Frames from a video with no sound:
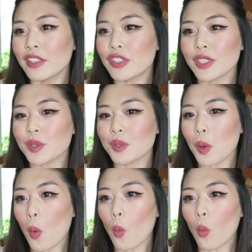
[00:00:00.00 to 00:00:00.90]
just
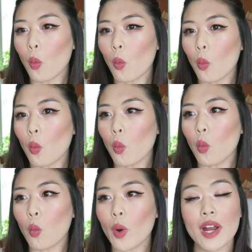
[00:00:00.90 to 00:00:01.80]

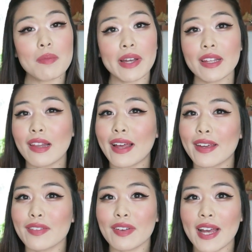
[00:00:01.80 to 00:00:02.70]
where my
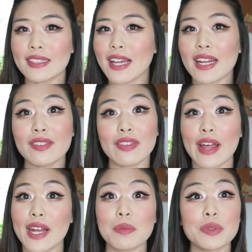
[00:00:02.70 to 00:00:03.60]
life has kind of
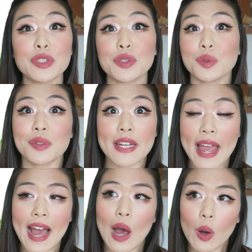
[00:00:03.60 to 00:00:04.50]
led up to
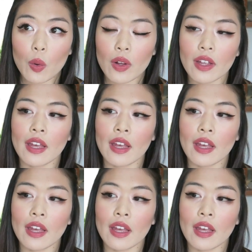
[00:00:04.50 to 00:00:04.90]
now.